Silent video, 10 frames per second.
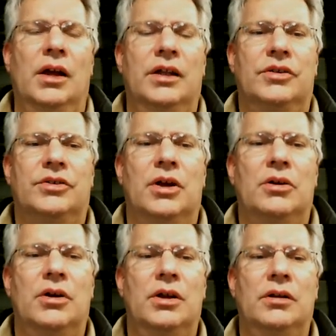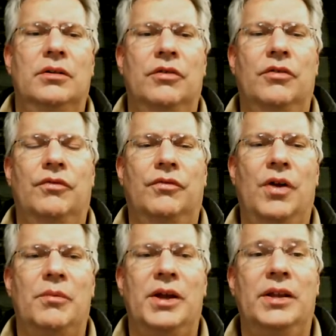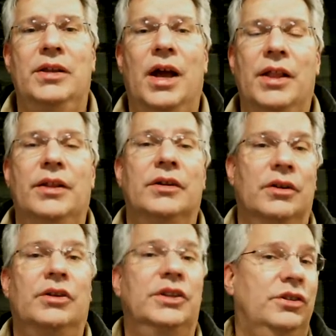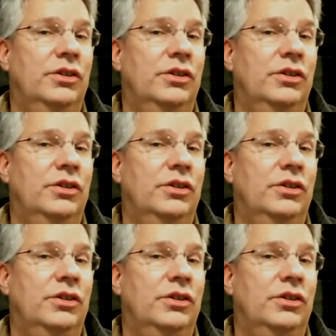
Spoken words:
And so so